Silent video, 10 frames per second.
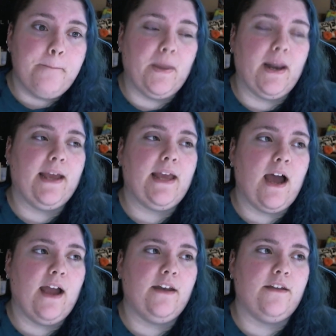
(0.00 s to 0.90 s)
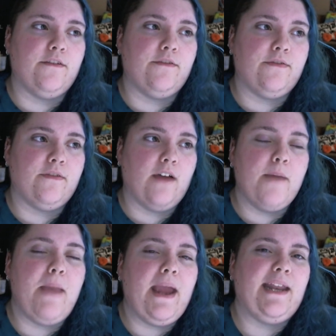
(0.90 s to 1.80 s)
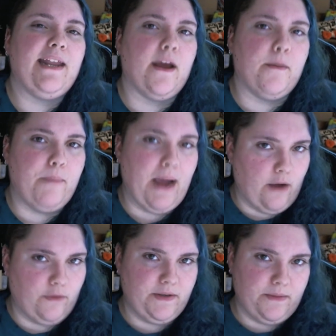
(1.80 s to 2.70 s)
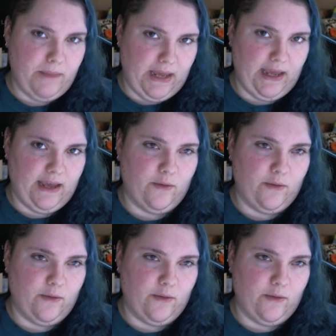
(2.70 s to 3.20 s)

but I made it about me,